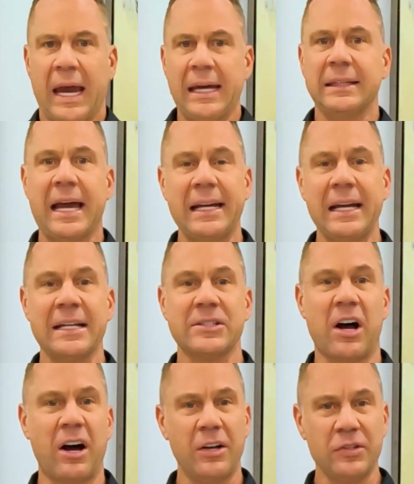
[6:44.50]
Atlanta has
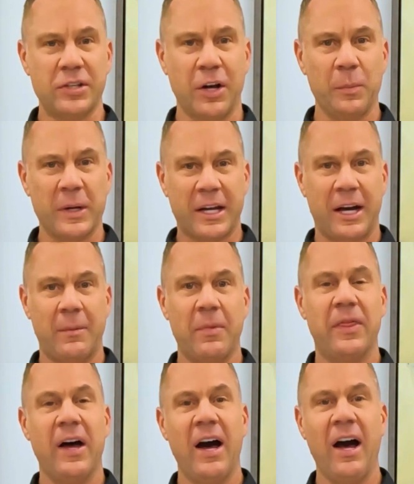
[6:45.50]
also
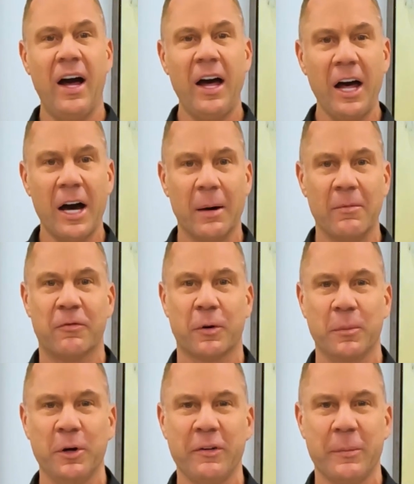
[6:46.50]
become the hub for
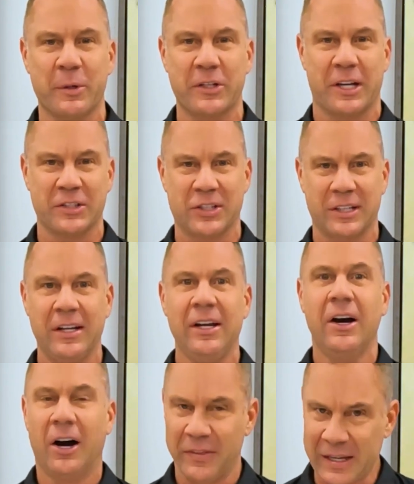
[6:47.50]
movie production
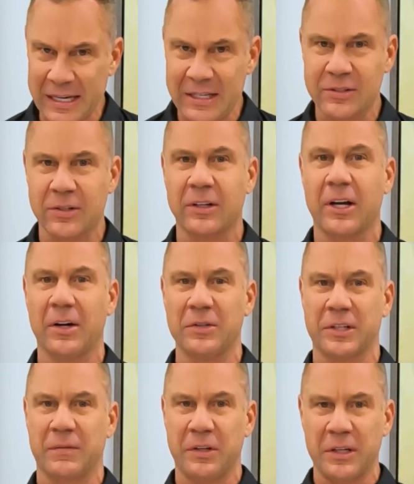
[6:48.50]
on the eastern
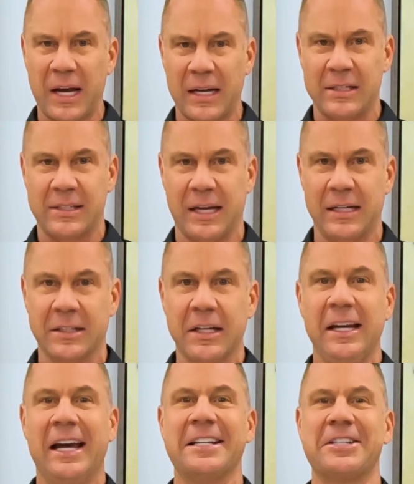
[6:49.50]
coast of the United States.
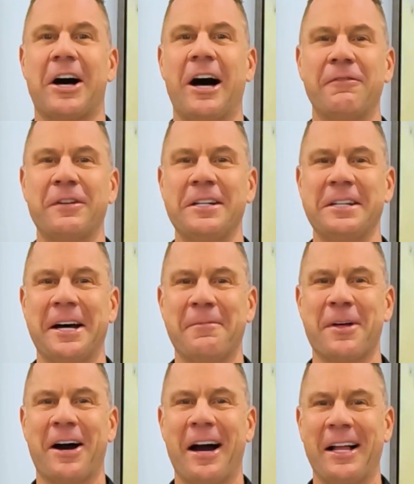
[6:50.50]
It's often
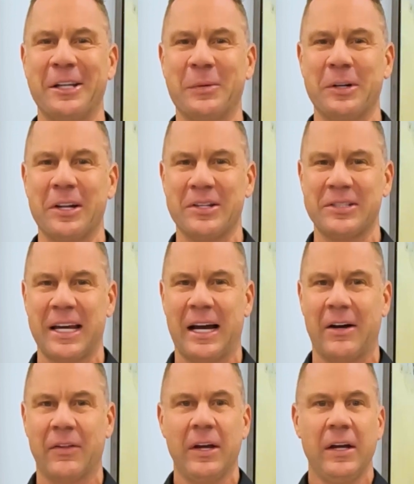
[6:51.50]
dubbed the Hollywood of the
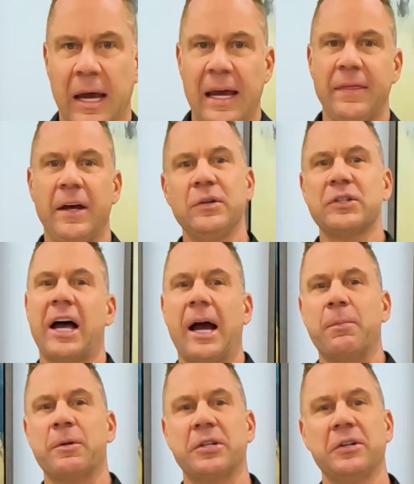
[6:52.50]
South and those
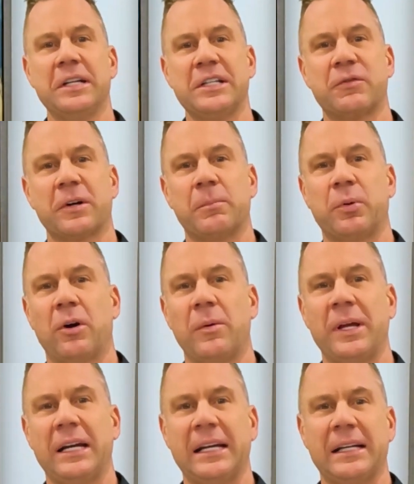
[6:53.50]
opportunities for
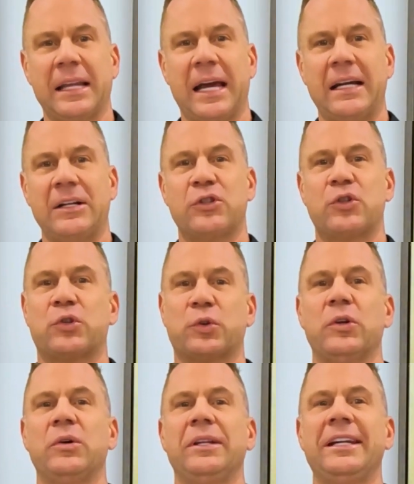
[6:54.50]
employment in Atlanta
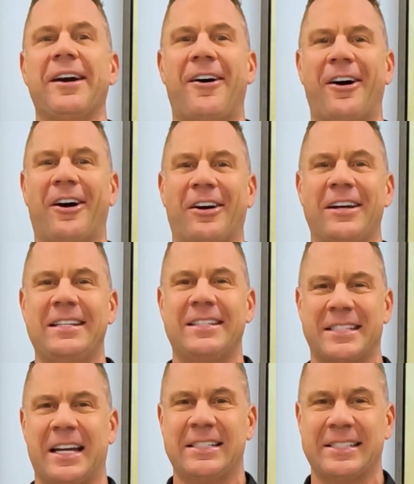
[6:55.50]
truly are
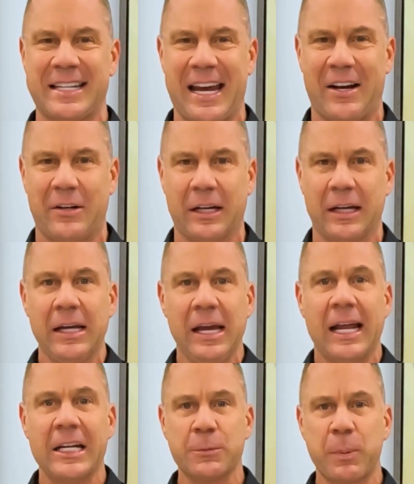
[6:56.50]
astounding.
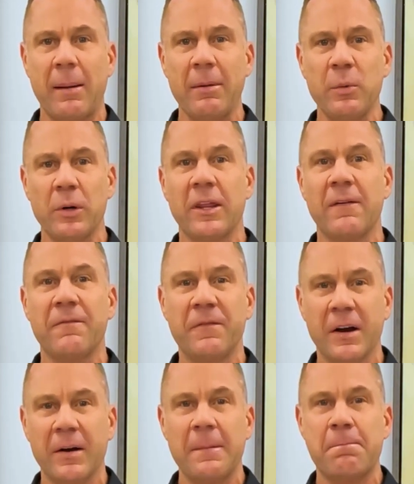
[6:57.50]
And it's probably one of the
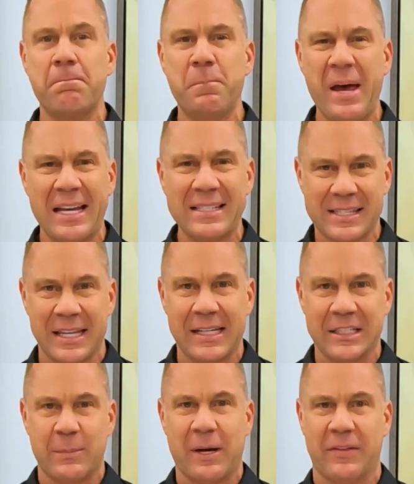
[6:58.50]
very best
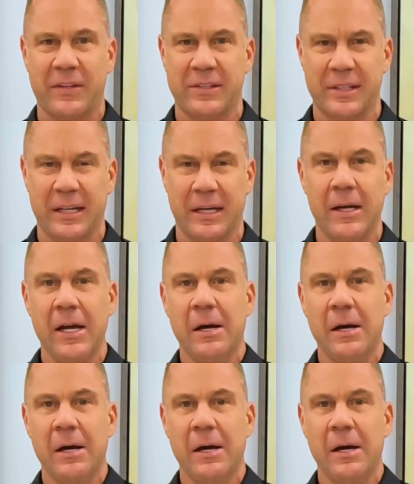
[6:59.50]
things about the city.